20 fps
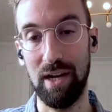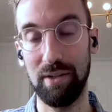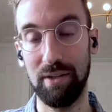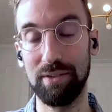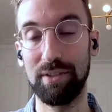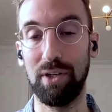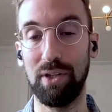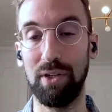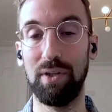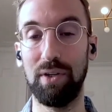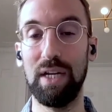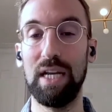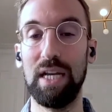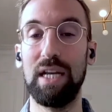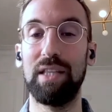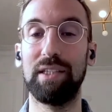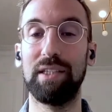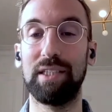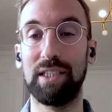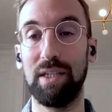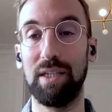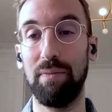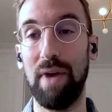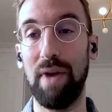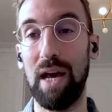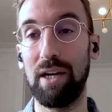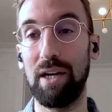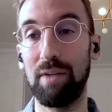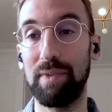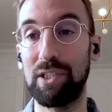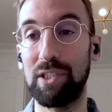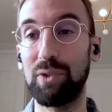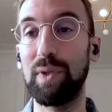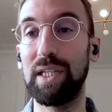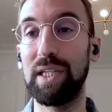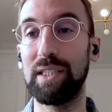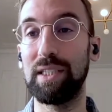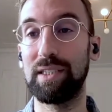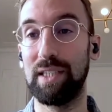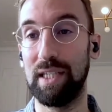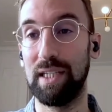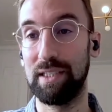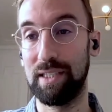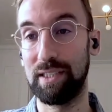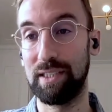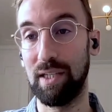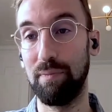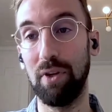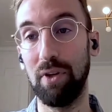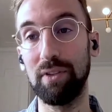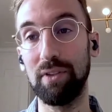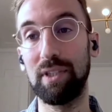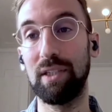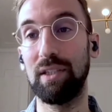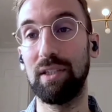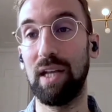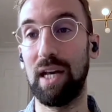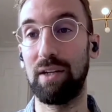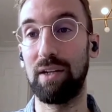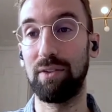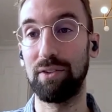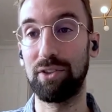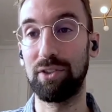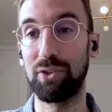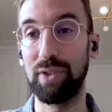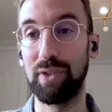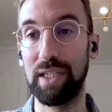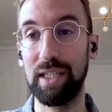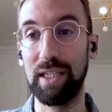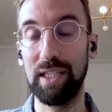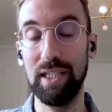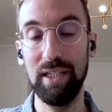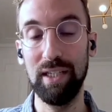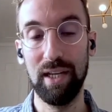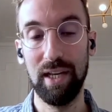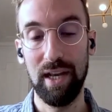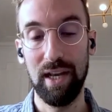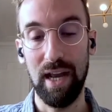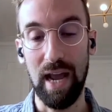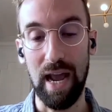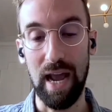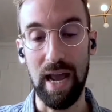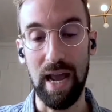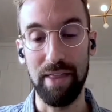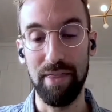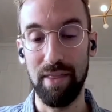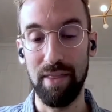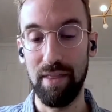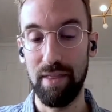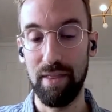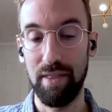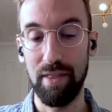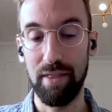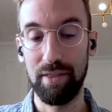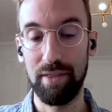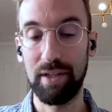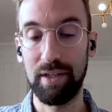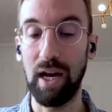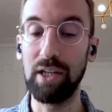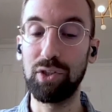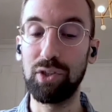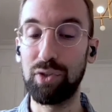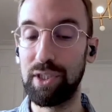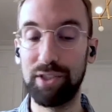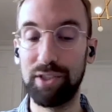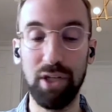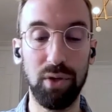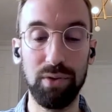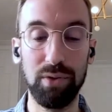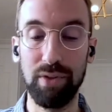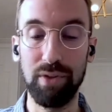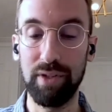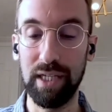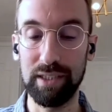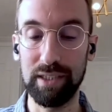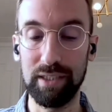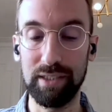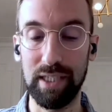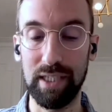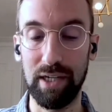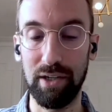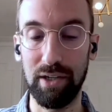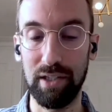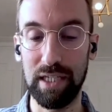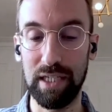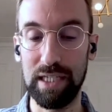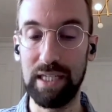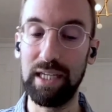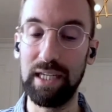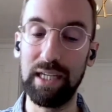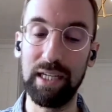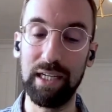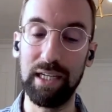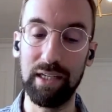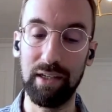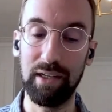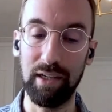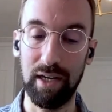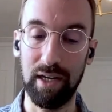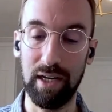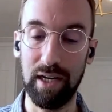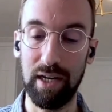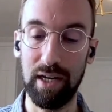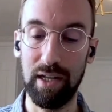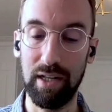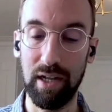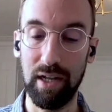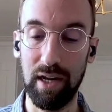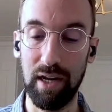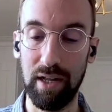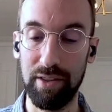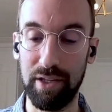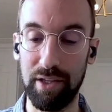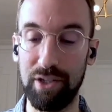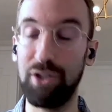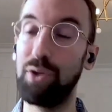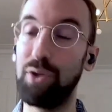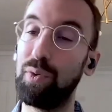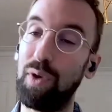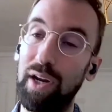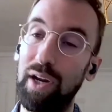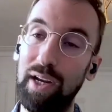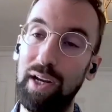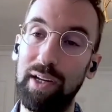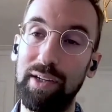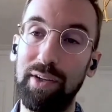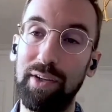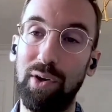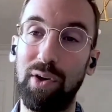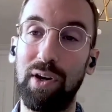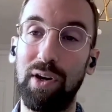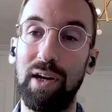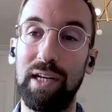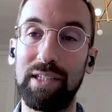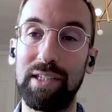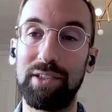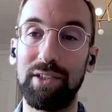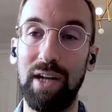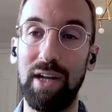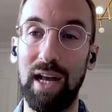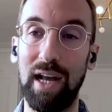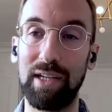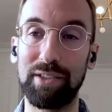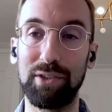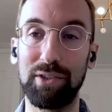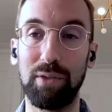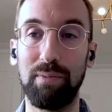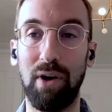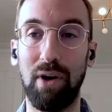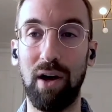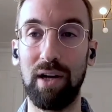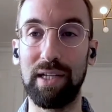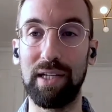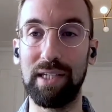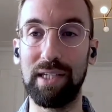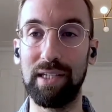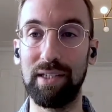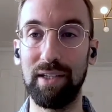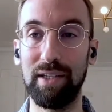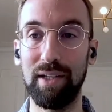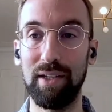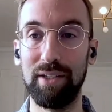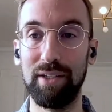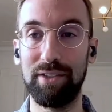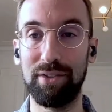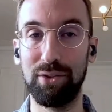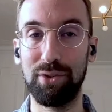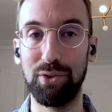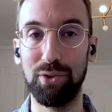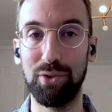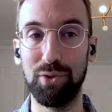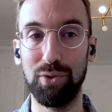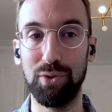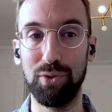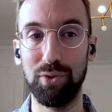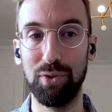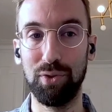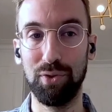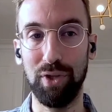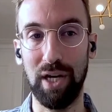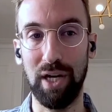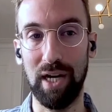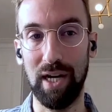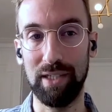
now. So this is a matter between states. It's a multilateral treaty, and countries don't necessarily need the UN or an international body to